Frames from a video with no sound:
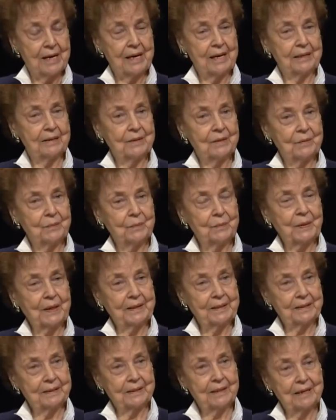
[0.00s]
and
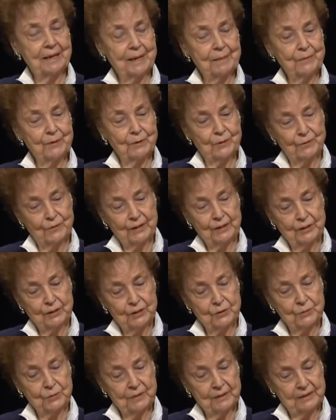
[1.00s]
by the time you're
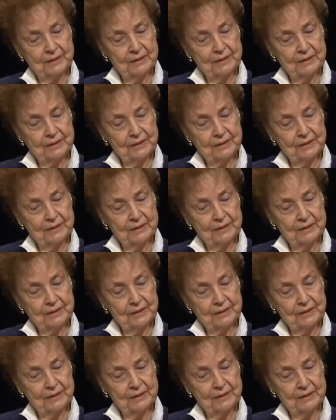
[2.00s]
finished,